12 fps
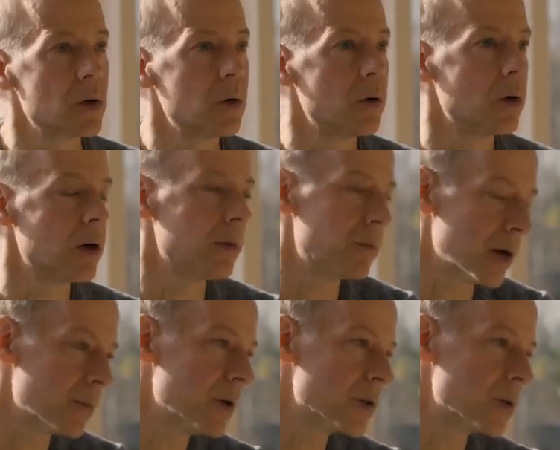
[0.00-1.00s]
So
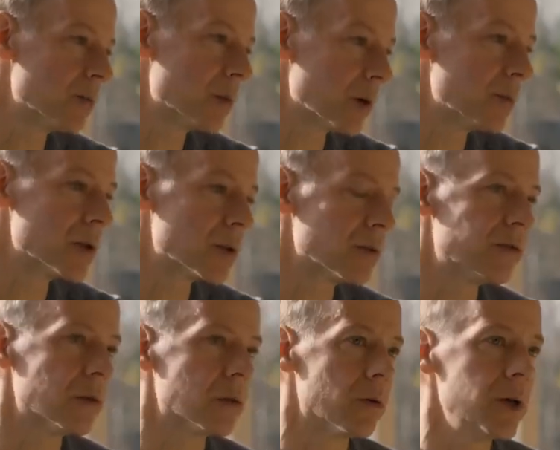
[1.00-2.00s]
Buckminster
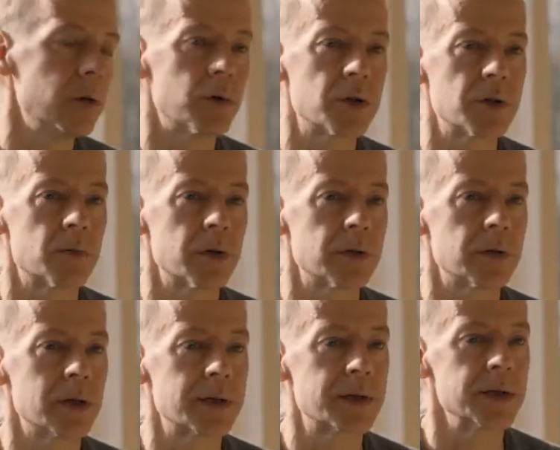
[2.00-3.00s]
Fullerene, which is what,
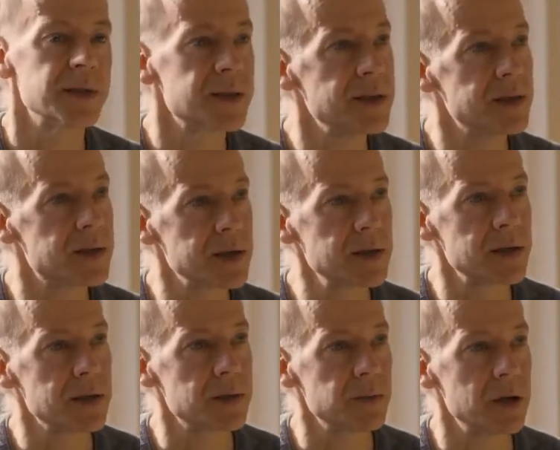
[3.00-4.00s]
let's say,
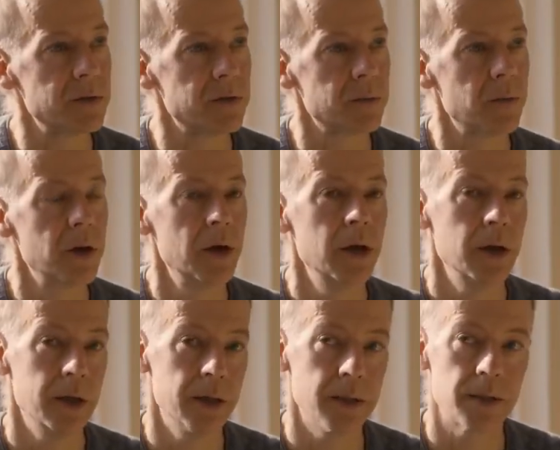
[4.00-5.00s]
C60 is made from,
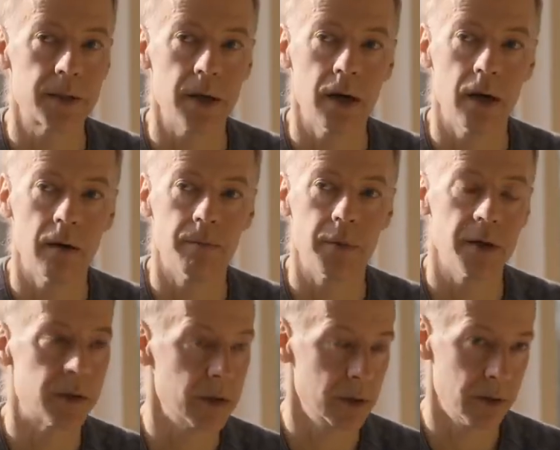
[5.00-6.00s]
is
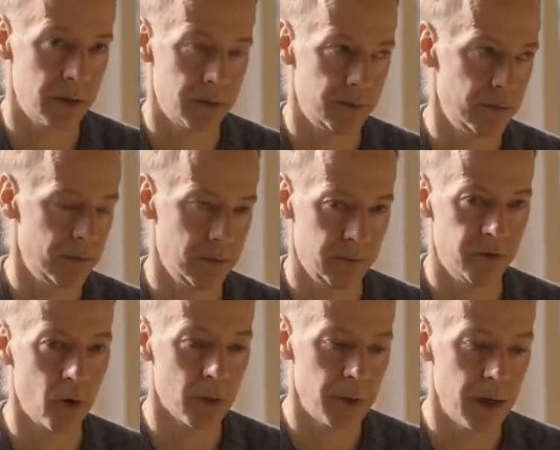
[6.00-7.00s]

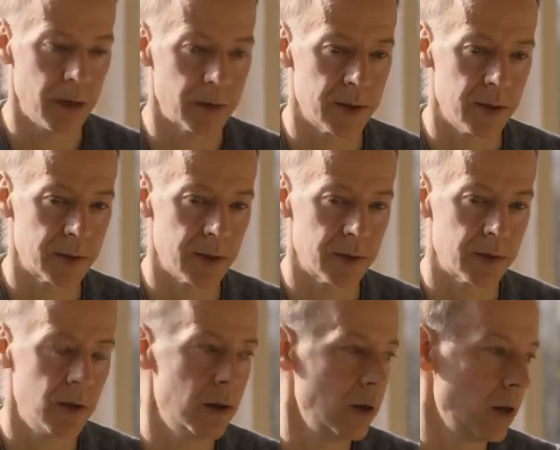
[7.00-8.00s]
formed as, in a sense,